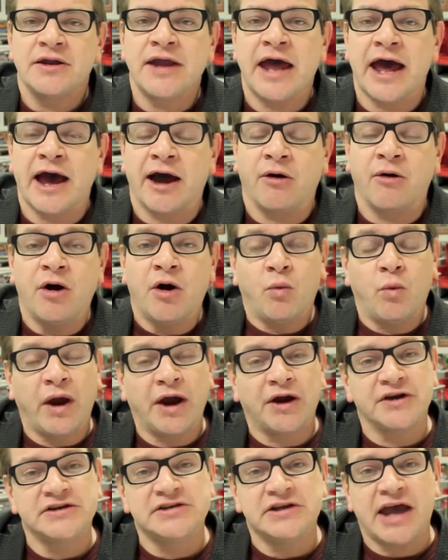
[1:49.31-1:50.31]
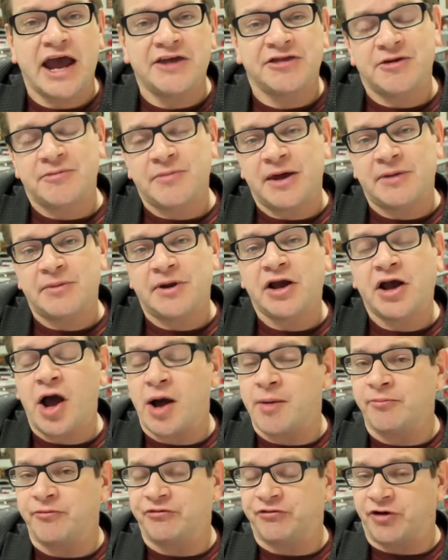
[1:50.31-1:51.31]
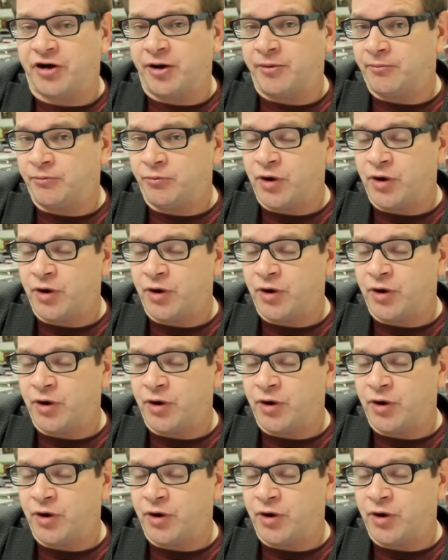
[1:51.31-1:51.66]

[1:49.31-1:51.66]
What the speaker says: Now, where does the 8th Amendment come from?